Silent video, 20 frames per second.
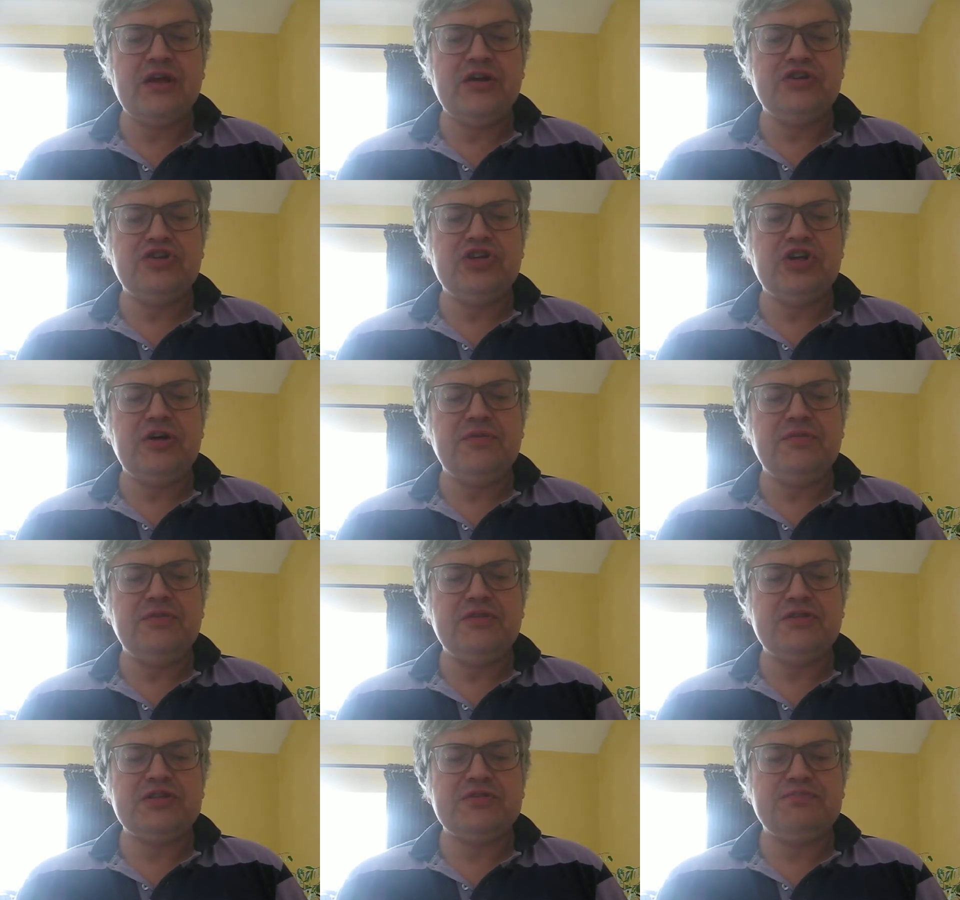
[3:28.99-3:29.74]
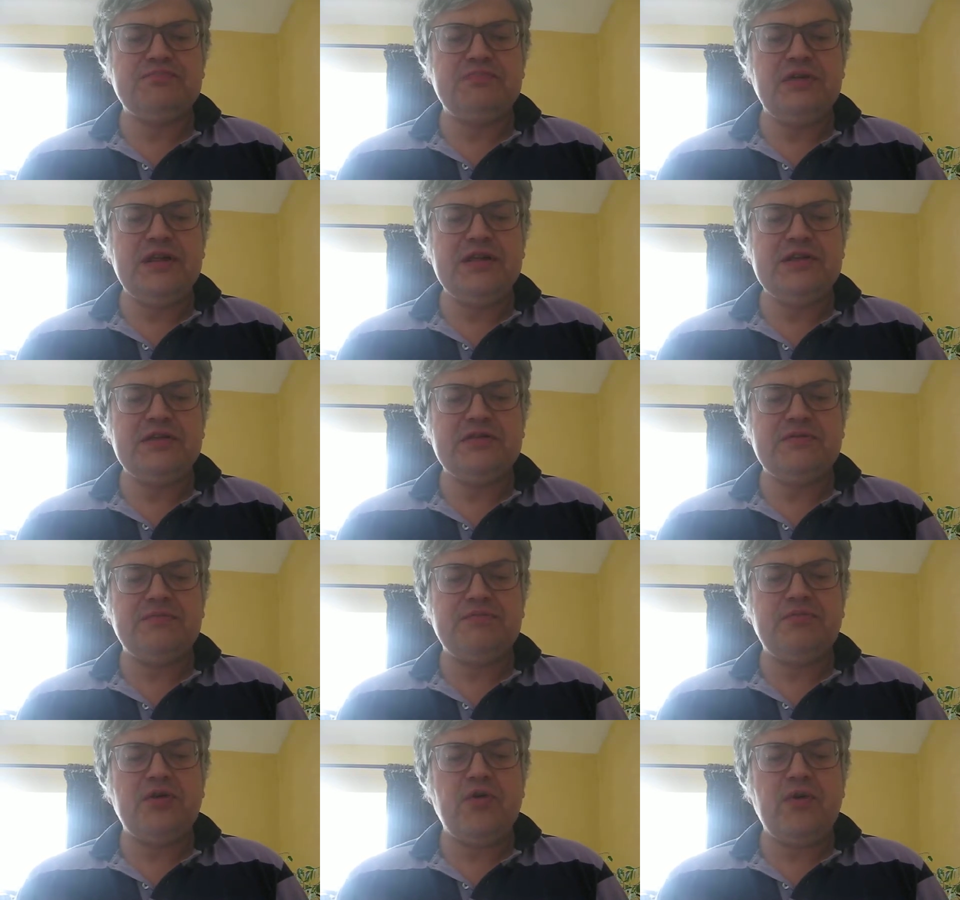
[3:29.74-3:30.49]
Chalmers'
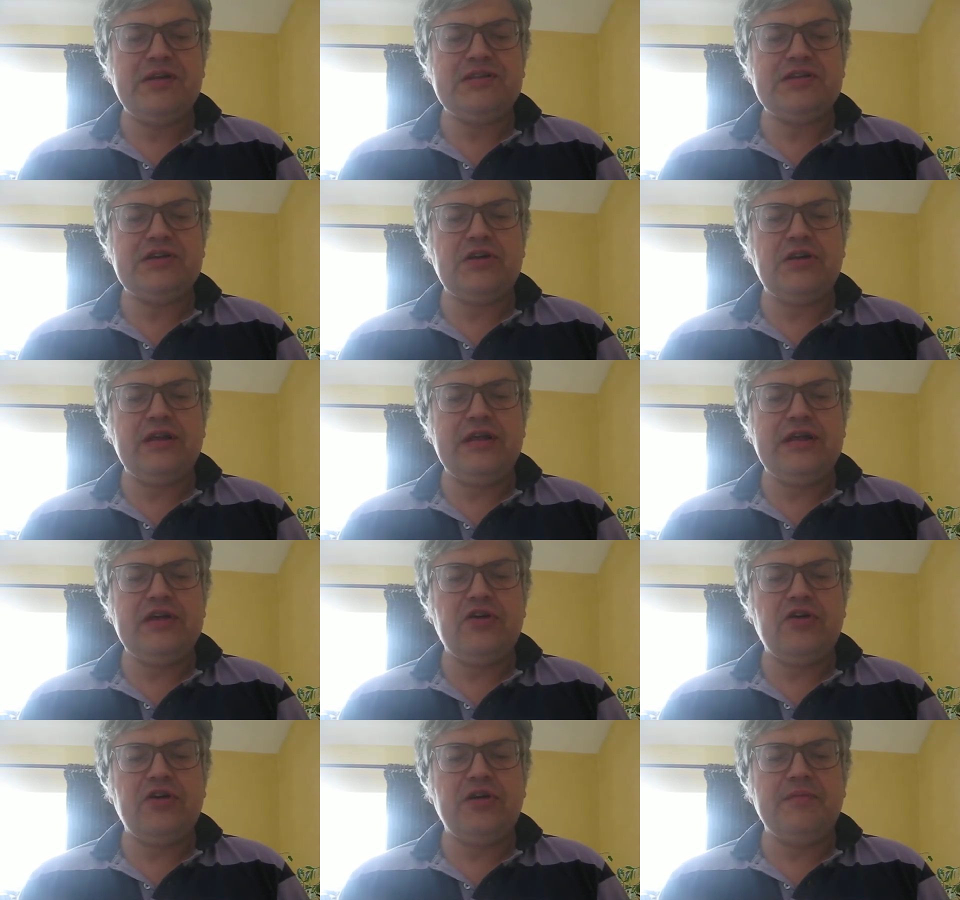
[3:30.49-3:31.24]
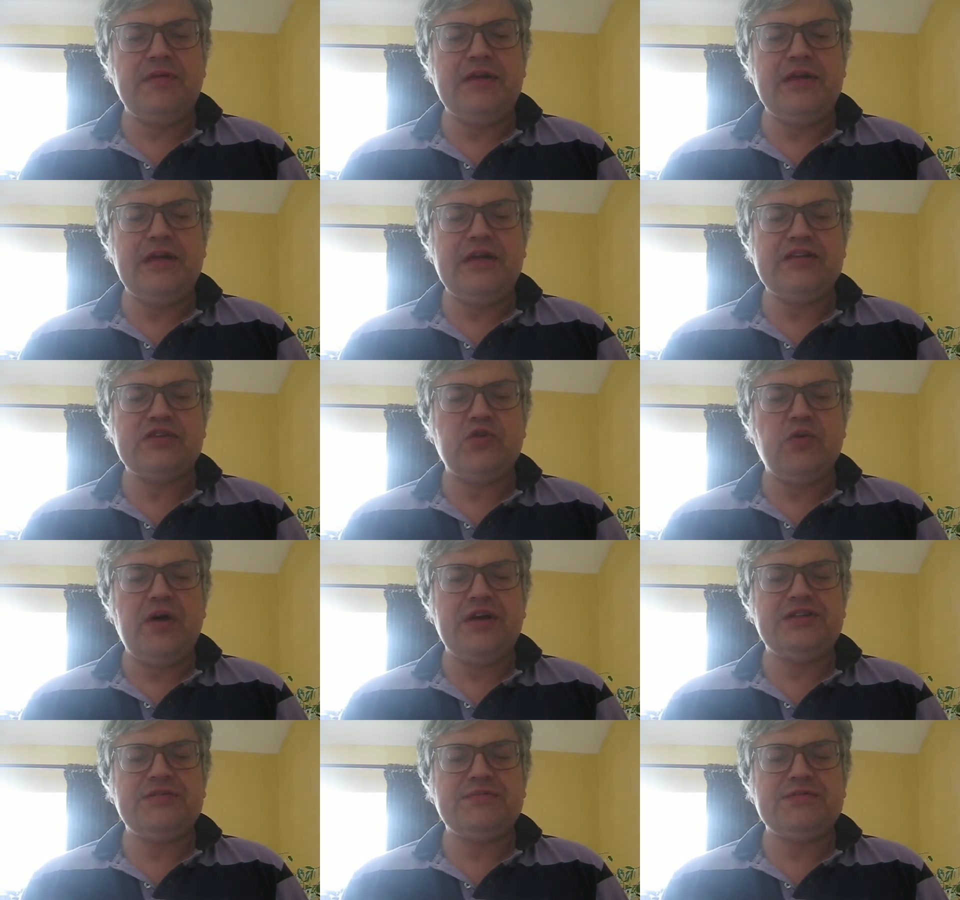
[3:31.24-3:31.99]
poetical economy is
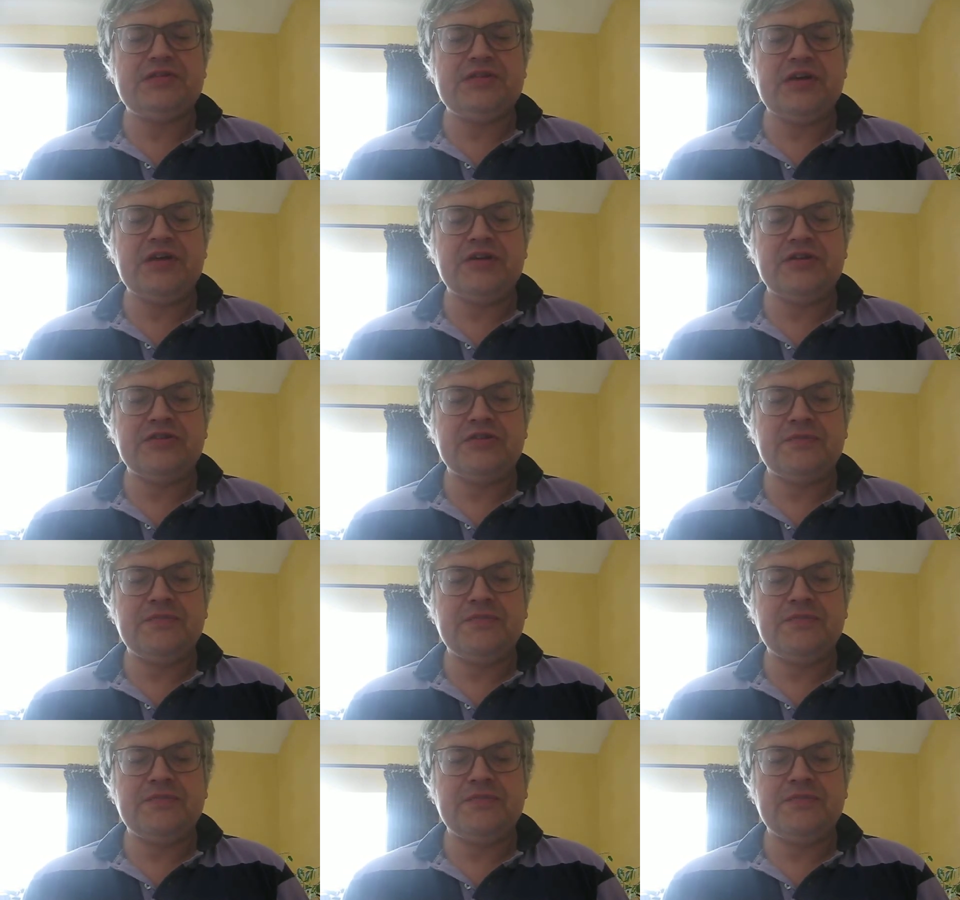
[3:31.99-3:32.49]
quite absurd.